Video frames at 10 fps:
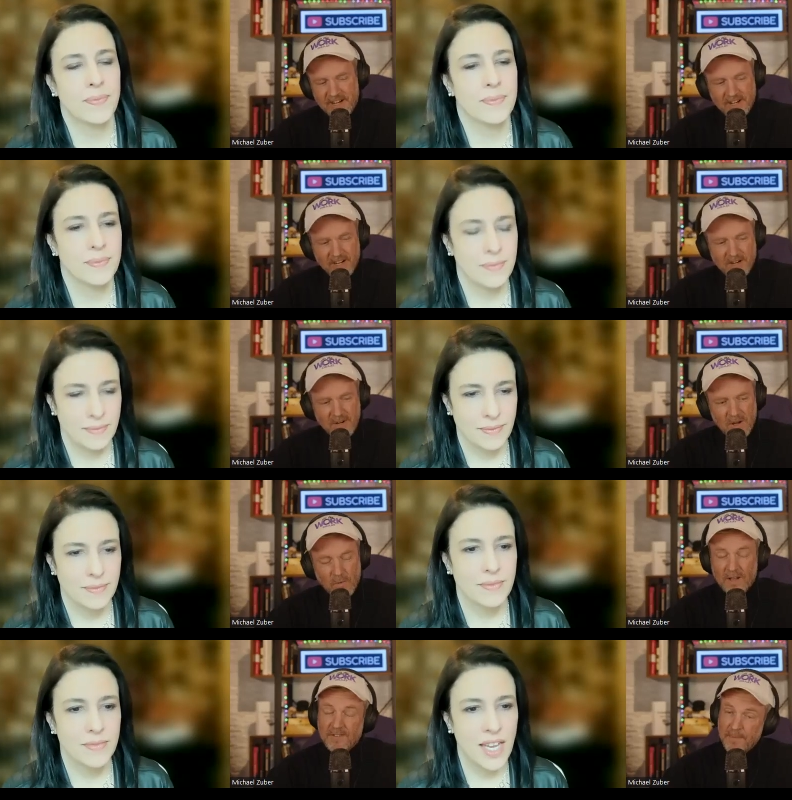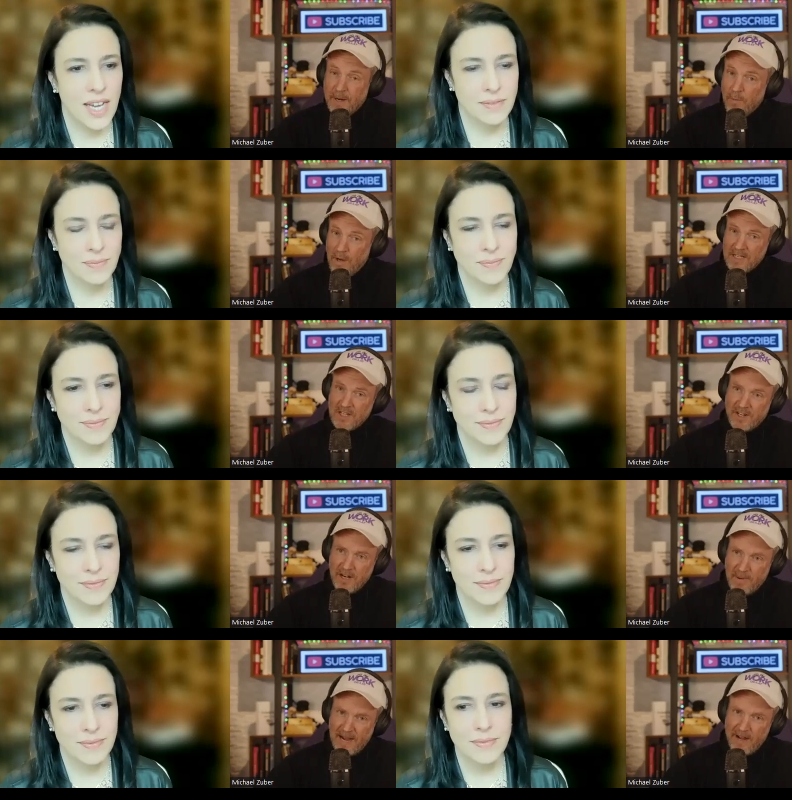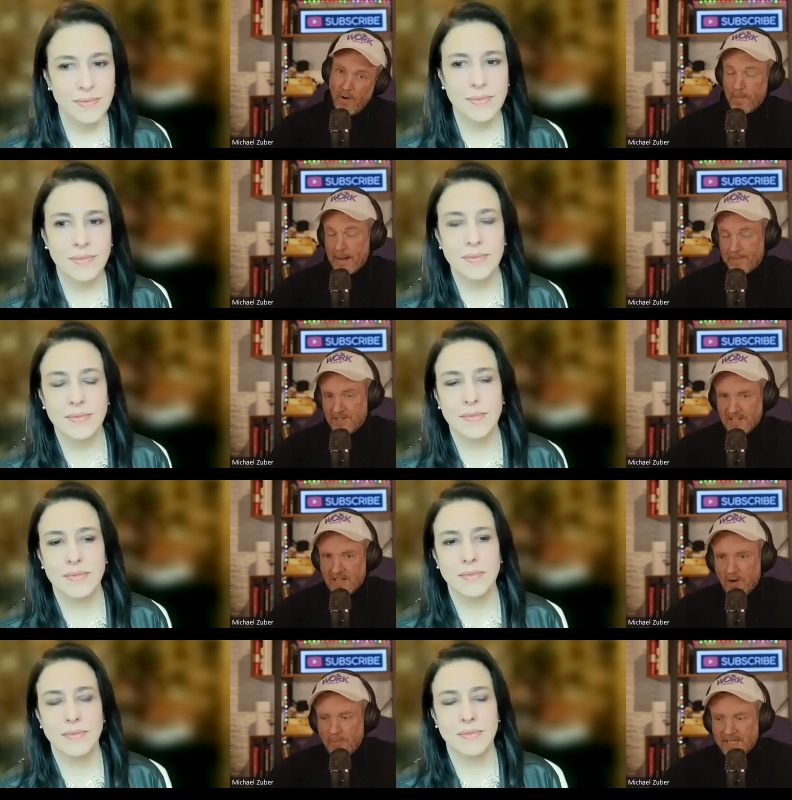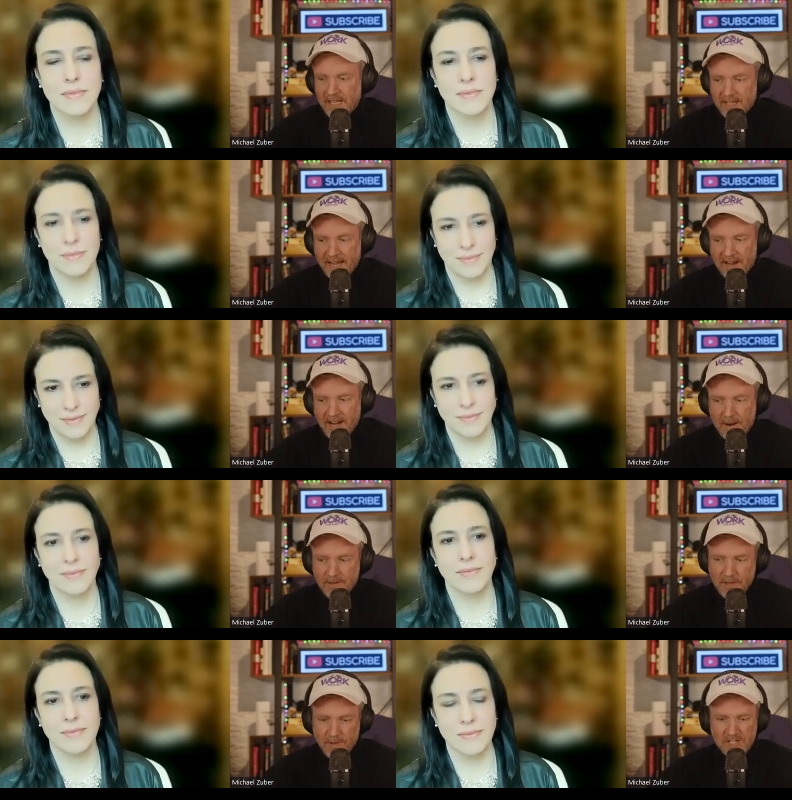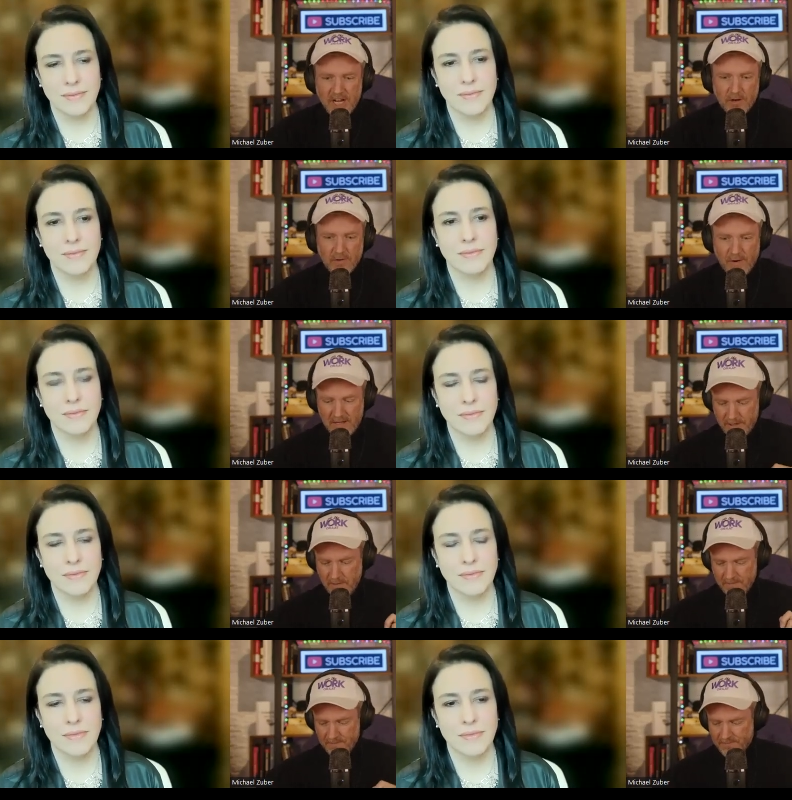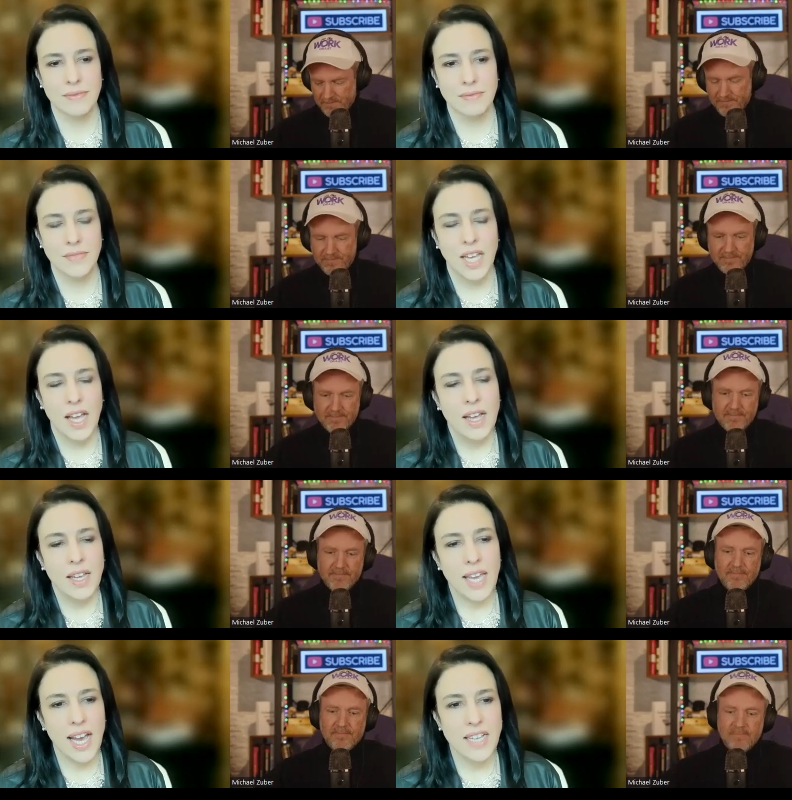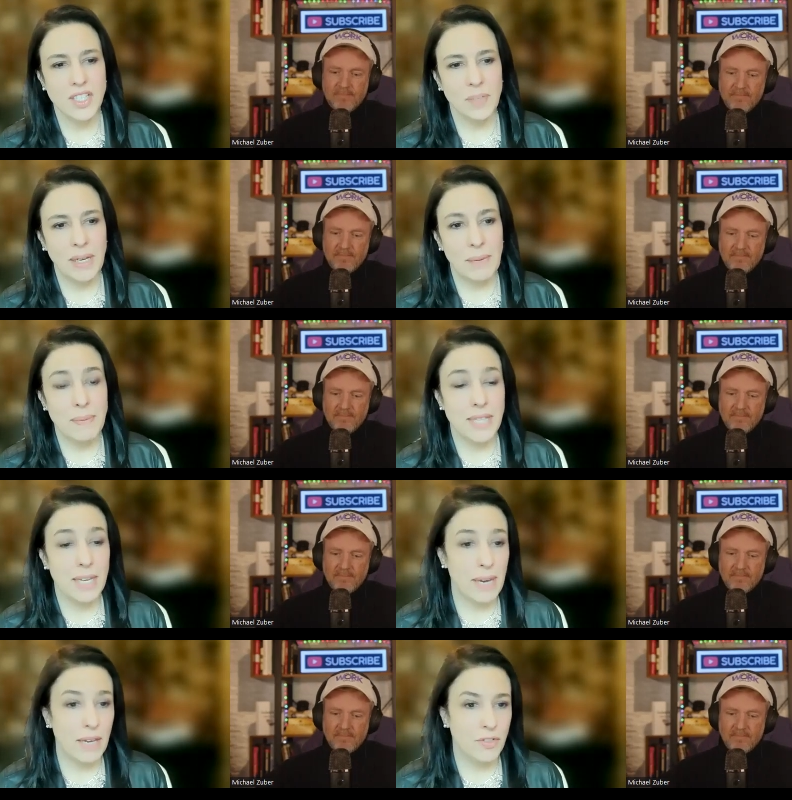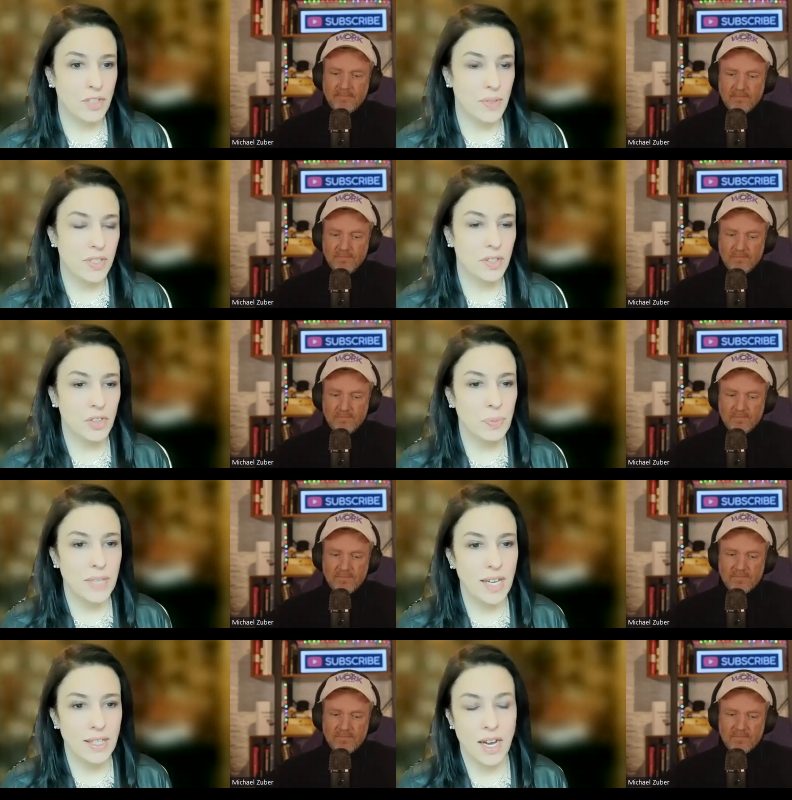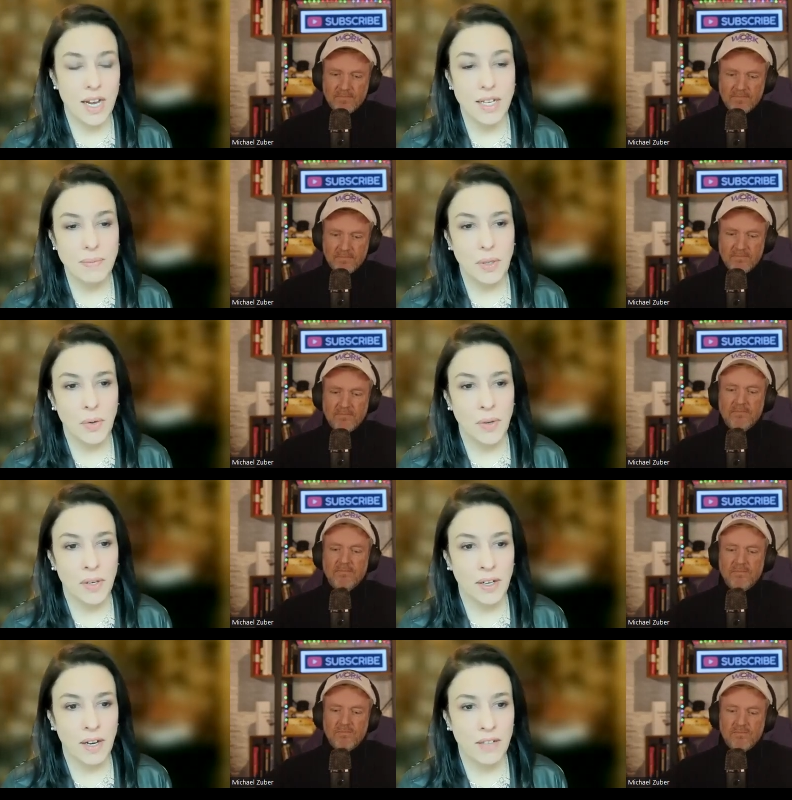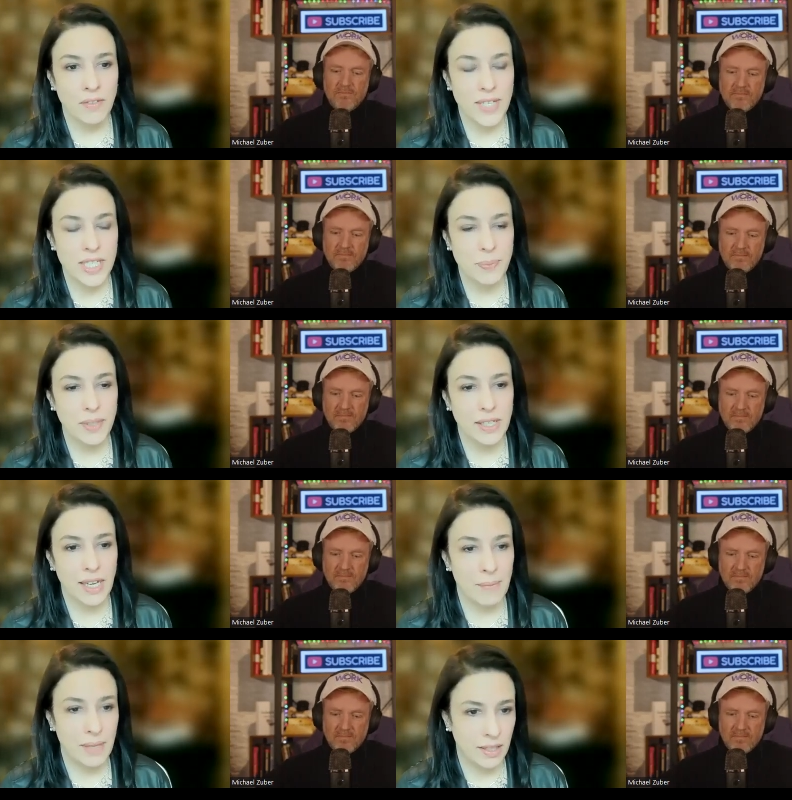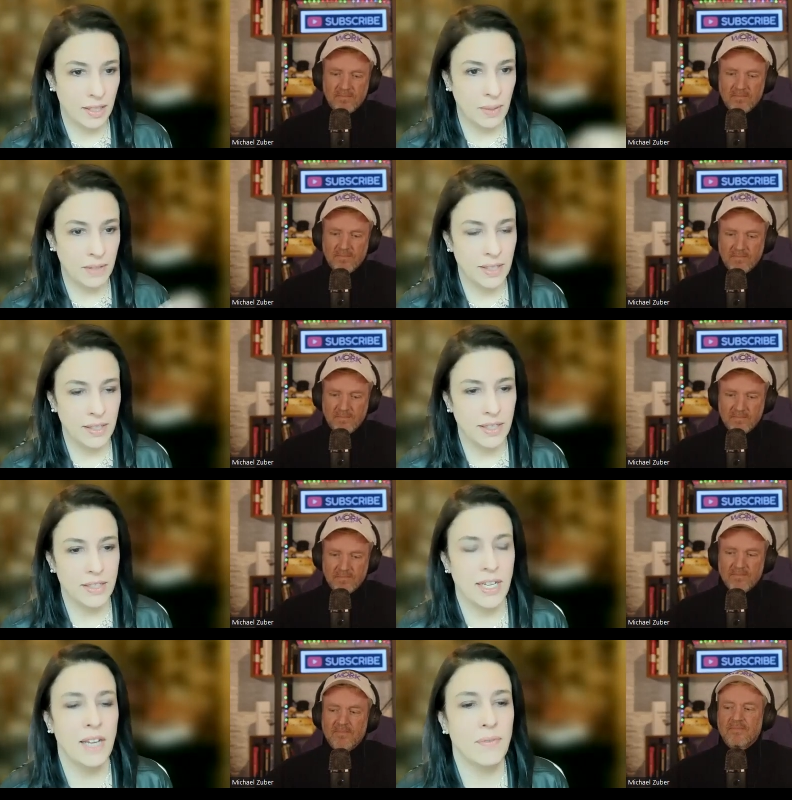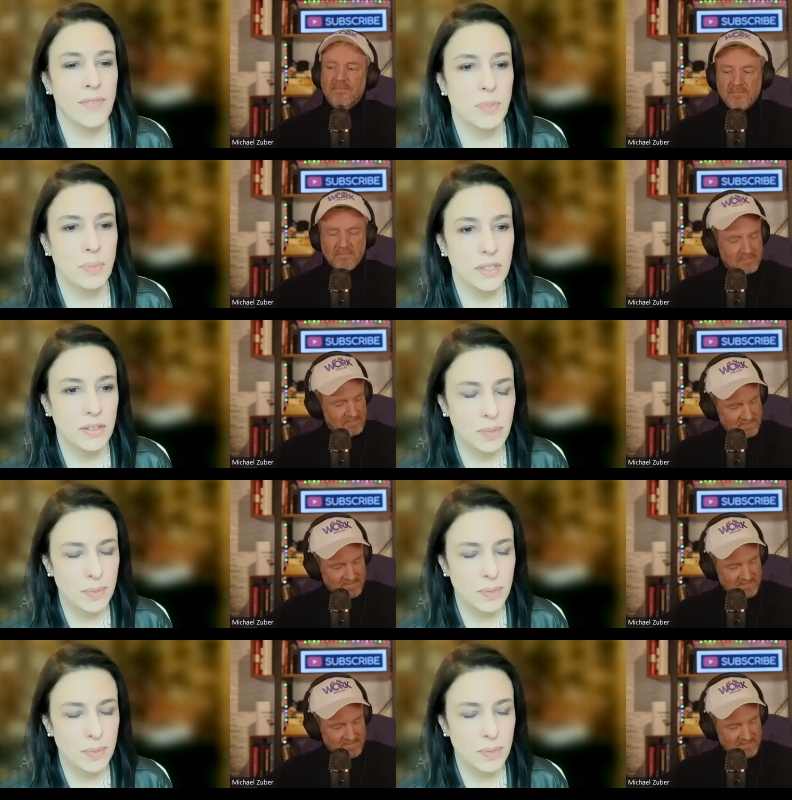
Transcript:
Speaker 1: There you go. Well, yeah. if somebody was looking to buy or maybe sell a home in King County, how would they reach out or follow you?
Speaker 2: Yeah. So my website, beth traverso group dot com, or on Facebook. I am in the One Rental at a Time Facebook group.